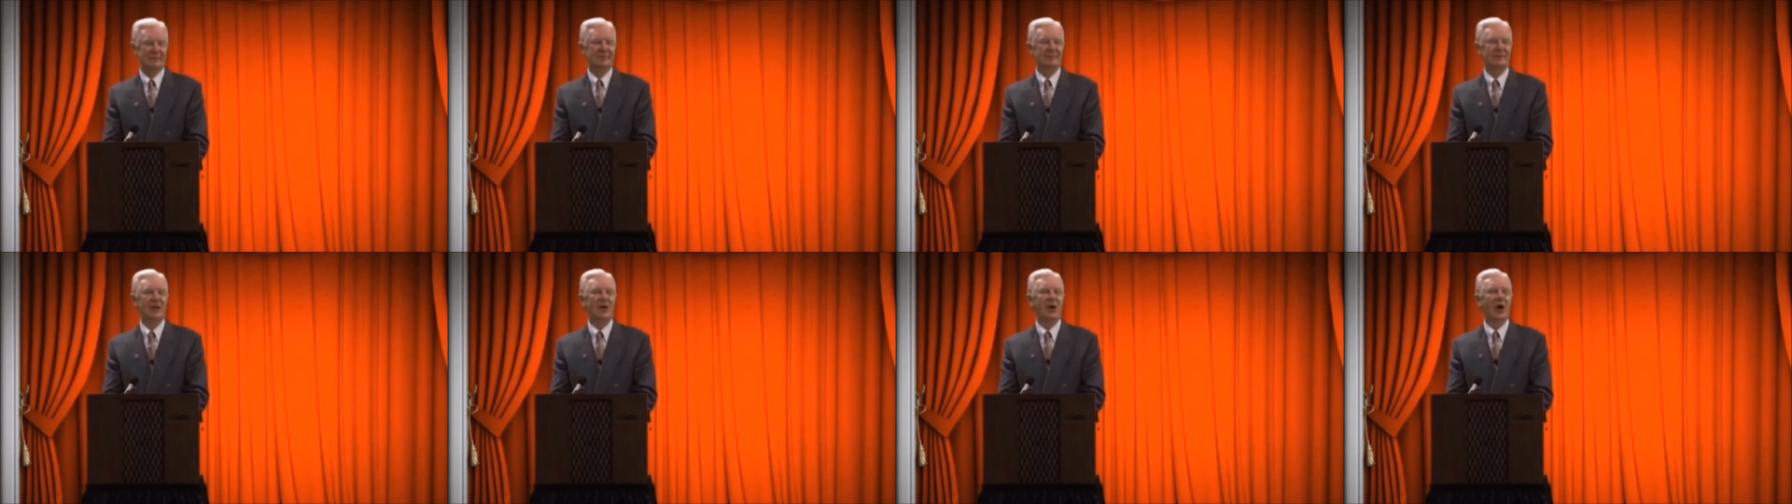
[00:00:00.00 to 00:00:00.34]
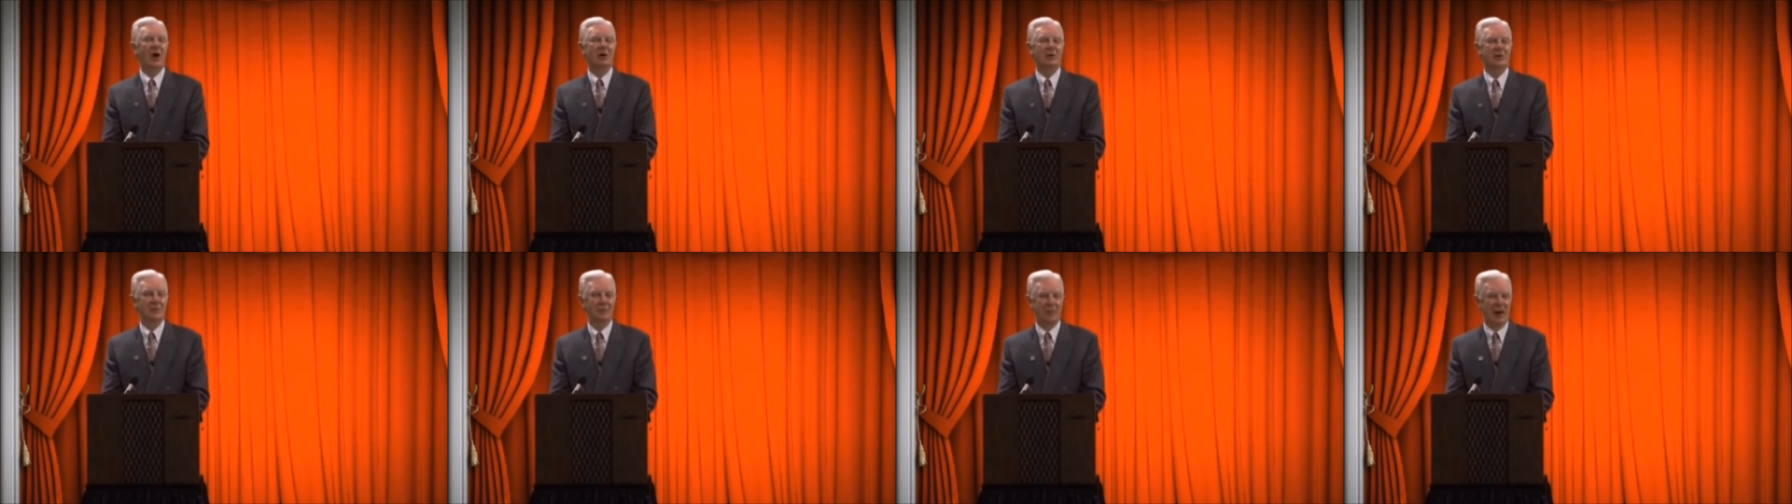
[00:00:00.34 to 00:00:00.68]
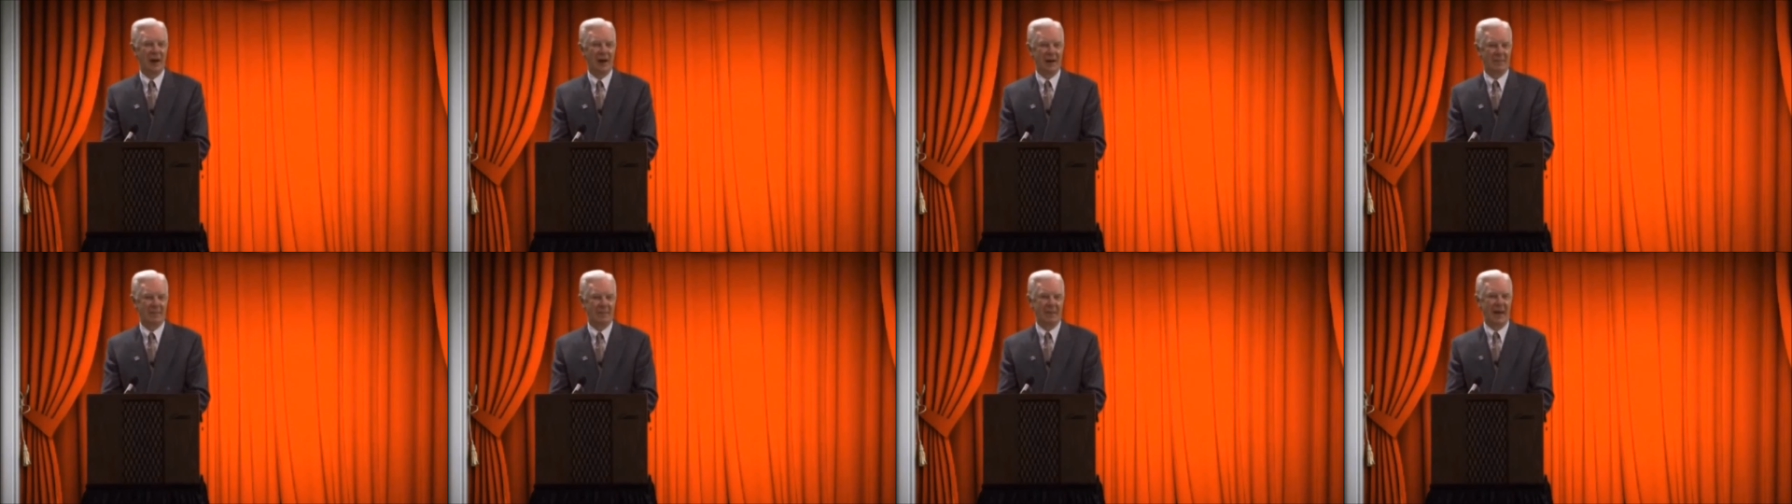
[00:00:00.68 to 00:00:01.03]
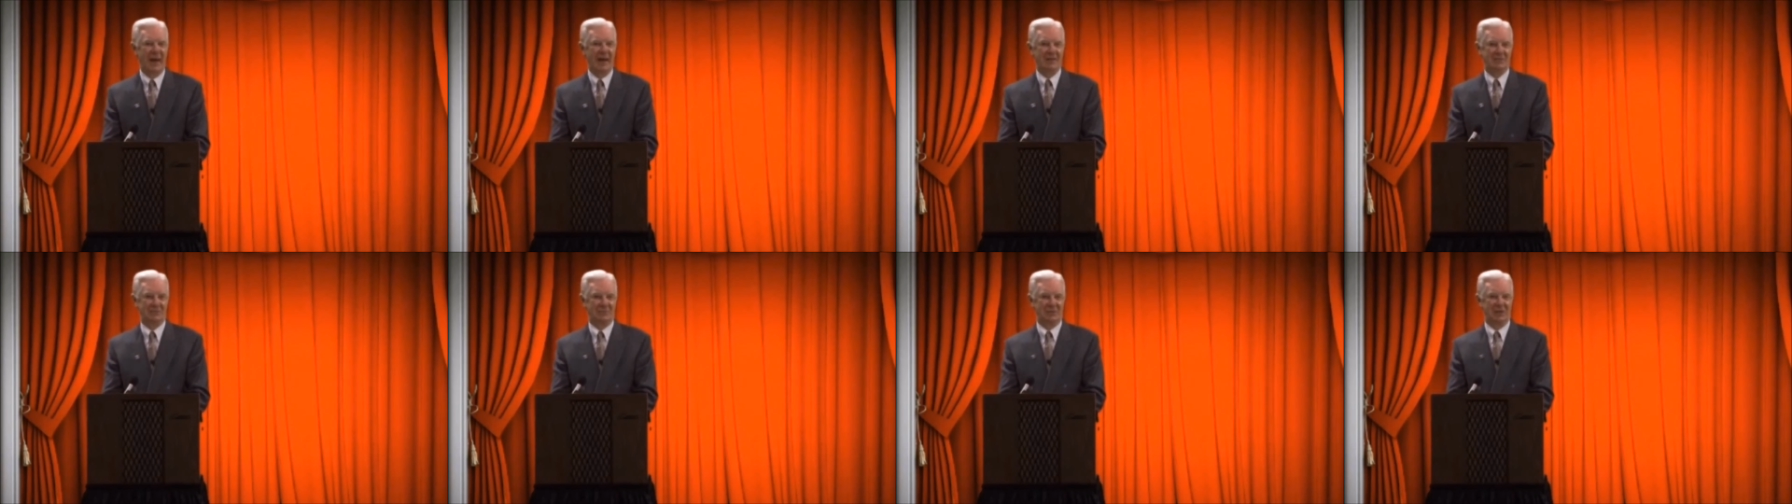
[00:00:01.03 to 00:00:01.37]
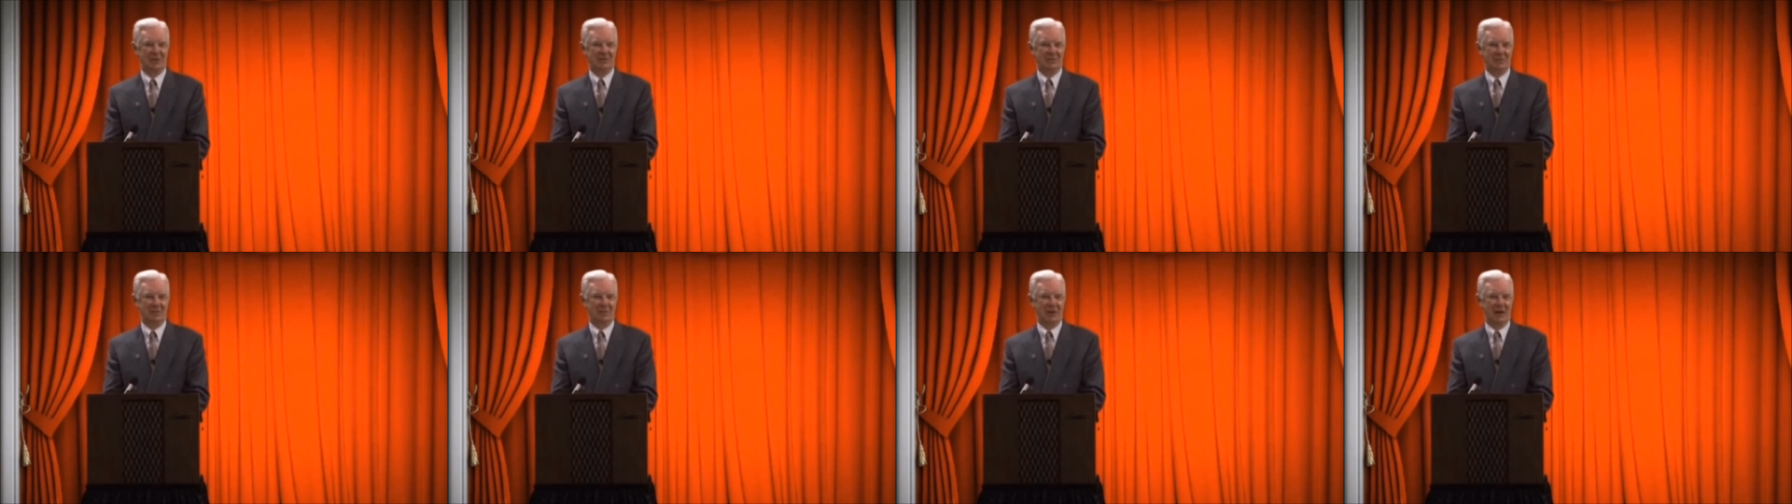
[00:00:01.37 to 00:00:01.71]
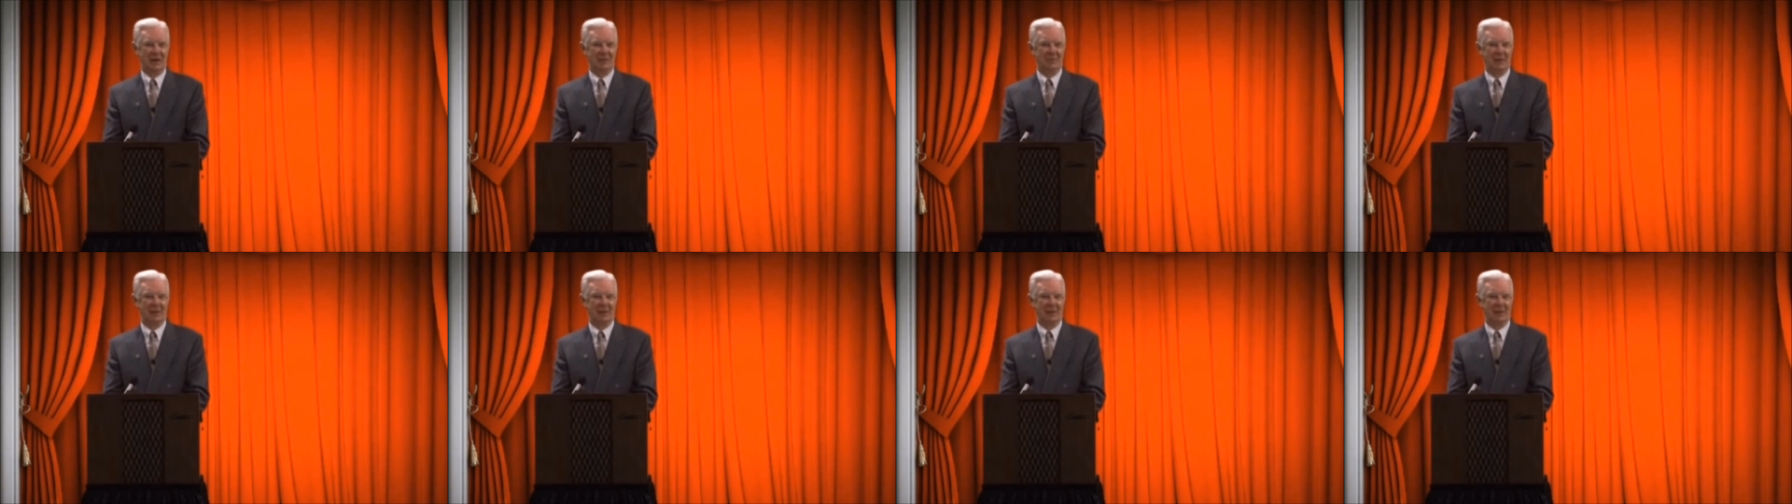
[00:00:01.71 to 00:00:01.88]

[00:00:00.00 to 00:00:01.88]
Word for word: that occupied a bad place in my